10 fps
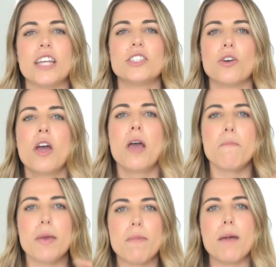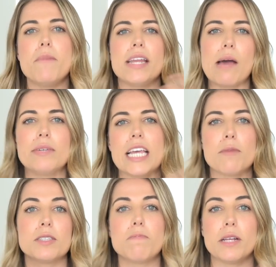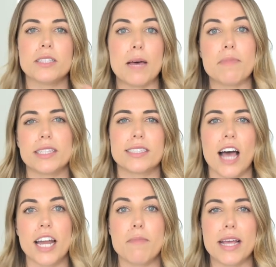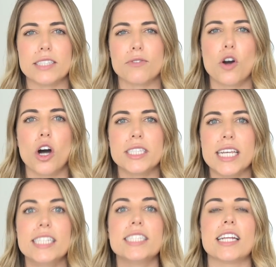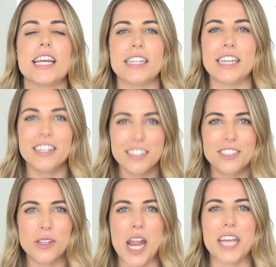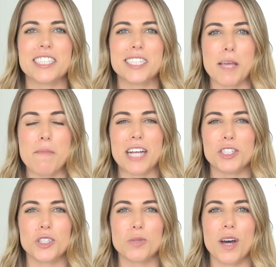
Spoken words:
and so bit by bit I was able to build up this database of content that I needed so that I could see patients